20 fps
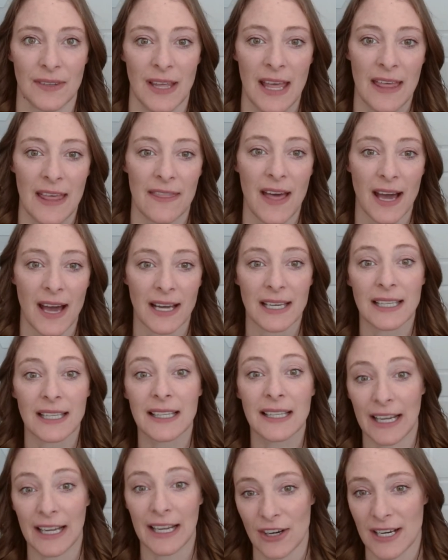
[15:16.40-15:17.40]
That
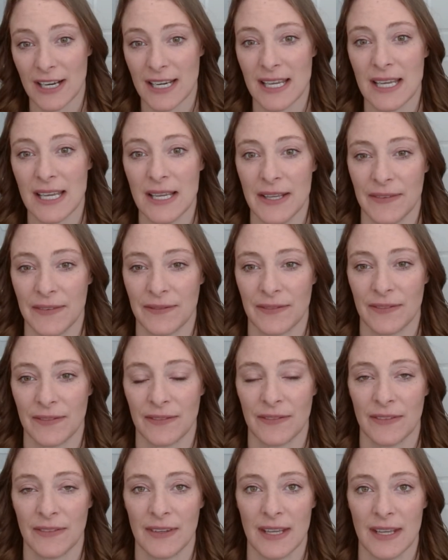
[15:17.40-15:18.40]
clarity
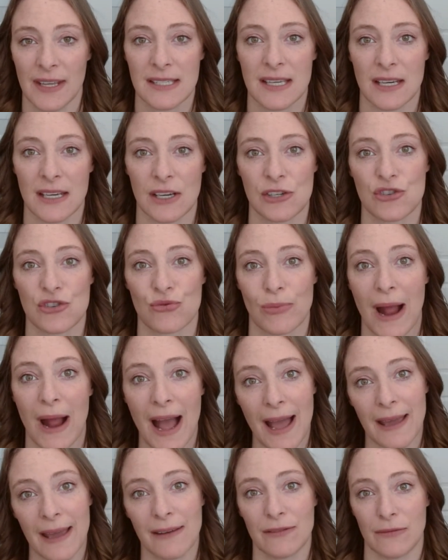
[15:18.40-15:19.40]
is going to
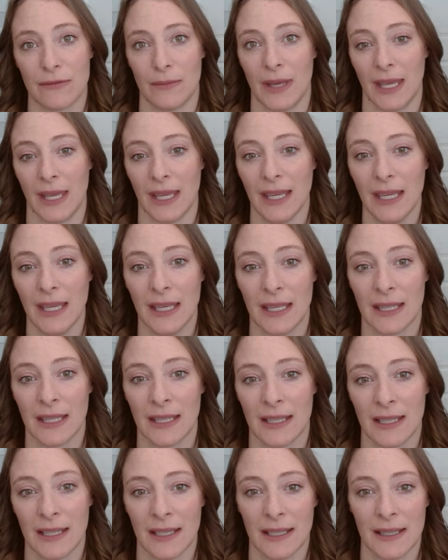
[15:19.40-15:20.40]
drive me
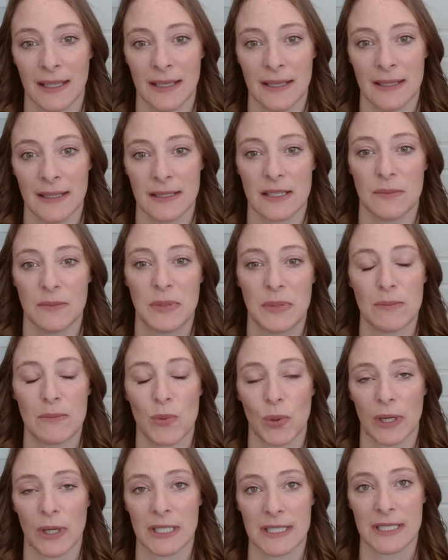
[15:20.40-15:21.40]
to be
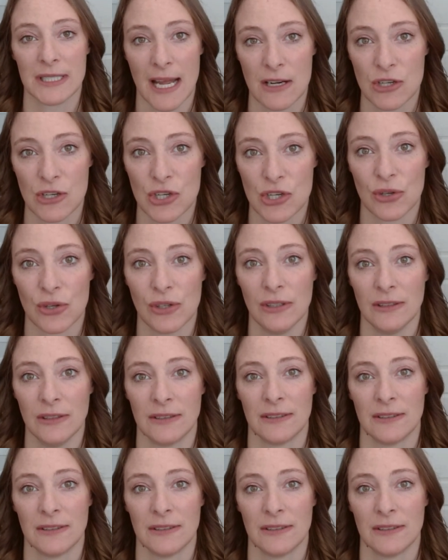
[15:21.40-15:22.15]
more intentional